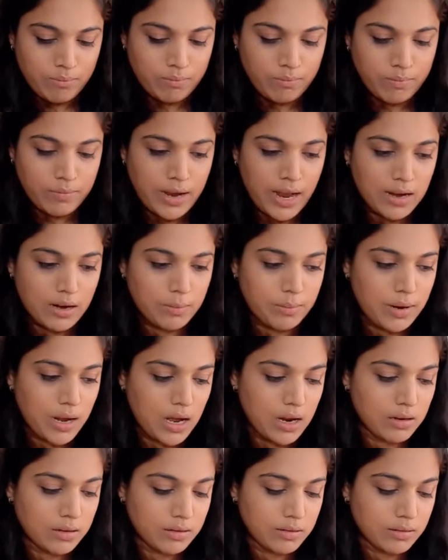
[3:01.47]
kind of
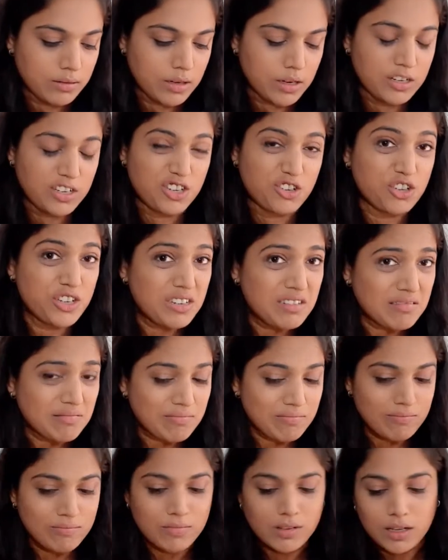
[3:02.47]
plant condition.
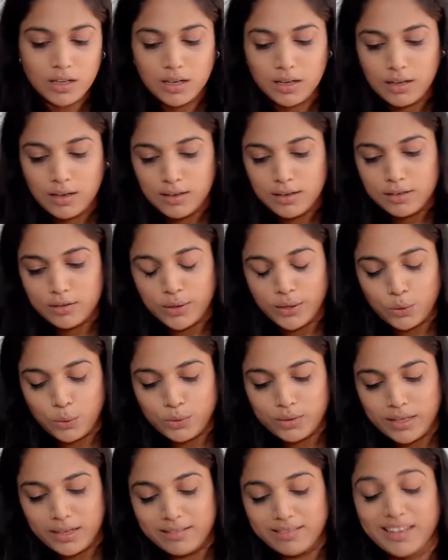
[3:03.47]
So I
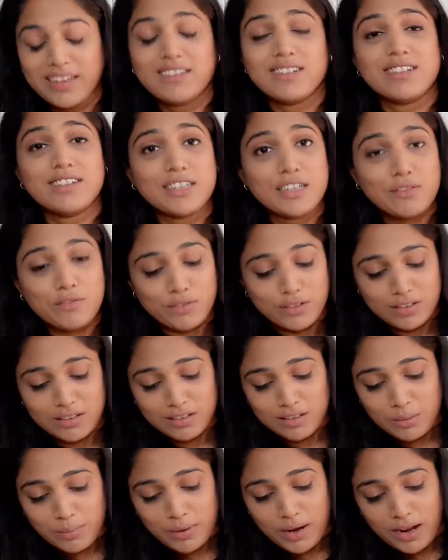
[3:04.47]
don't think they
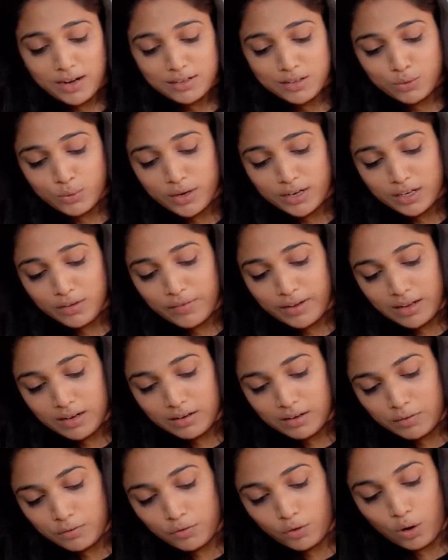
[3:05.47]
received the plants very
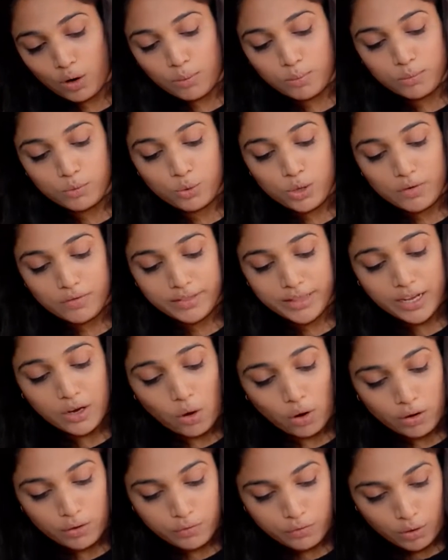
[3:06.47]
well from whoever they
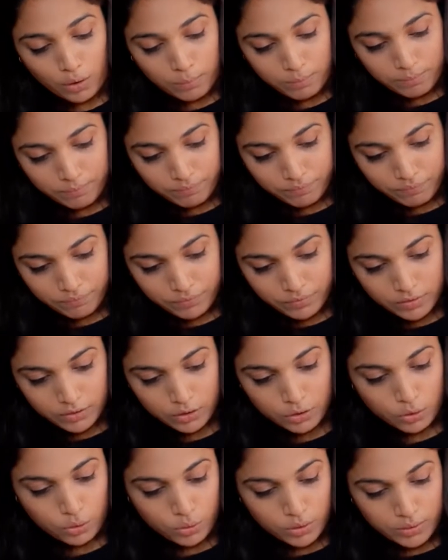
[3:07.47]
got it from, the
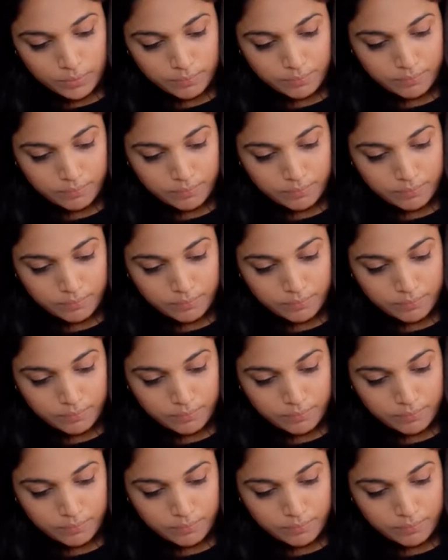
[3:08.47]
grower.